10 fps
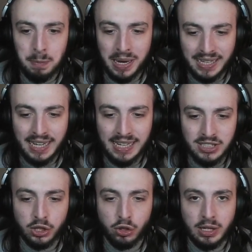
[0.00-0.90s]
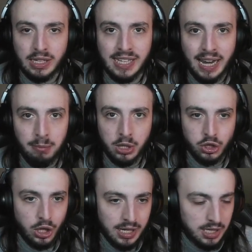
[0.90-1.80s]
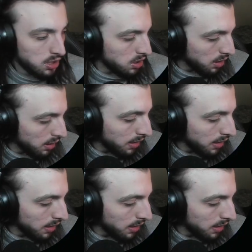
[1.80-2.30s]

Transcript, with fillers: big geezer tried to take my cheeks.